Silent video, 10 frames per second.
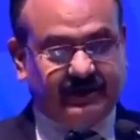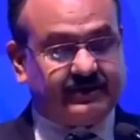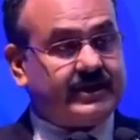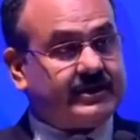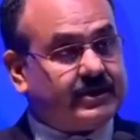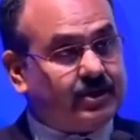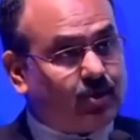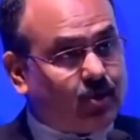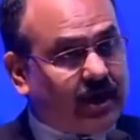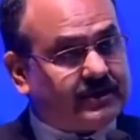that
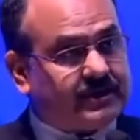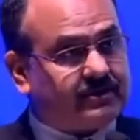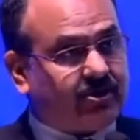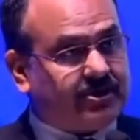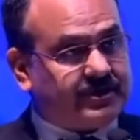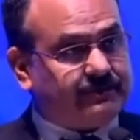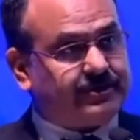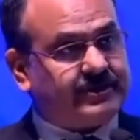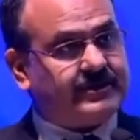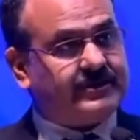no other
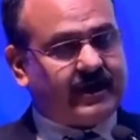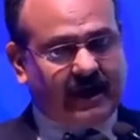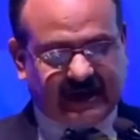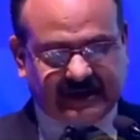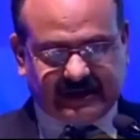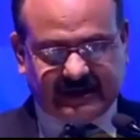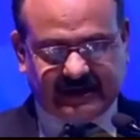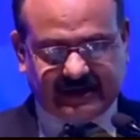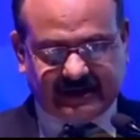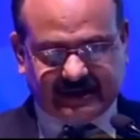contemporary ID
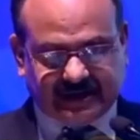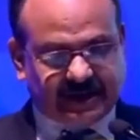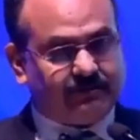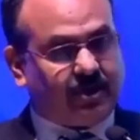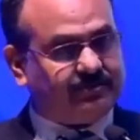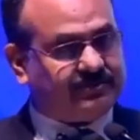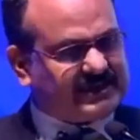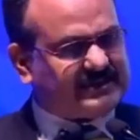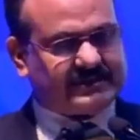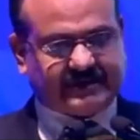scheme of
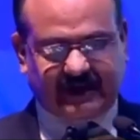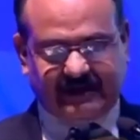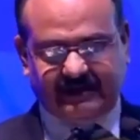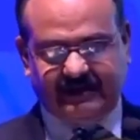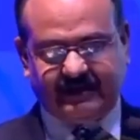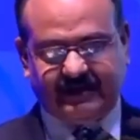this scale